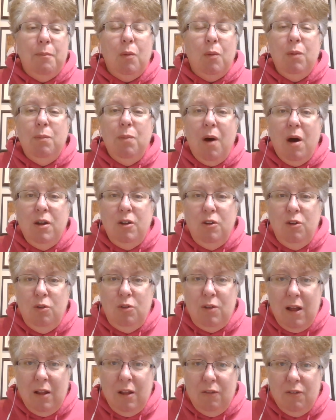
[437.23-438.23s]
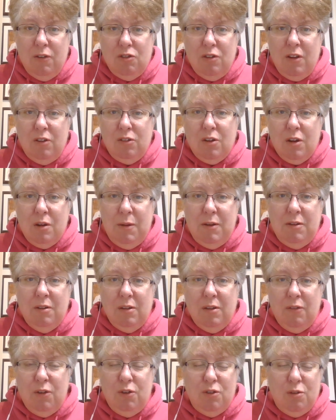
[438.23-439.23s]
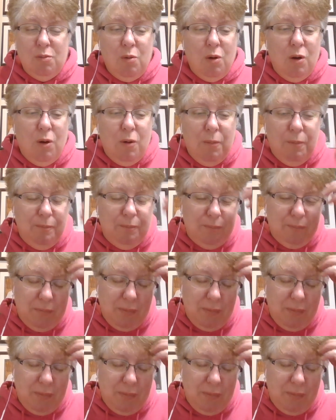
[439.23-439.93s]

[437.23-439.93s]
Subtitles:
But we bought a new television that's going to be delivered tomorrow.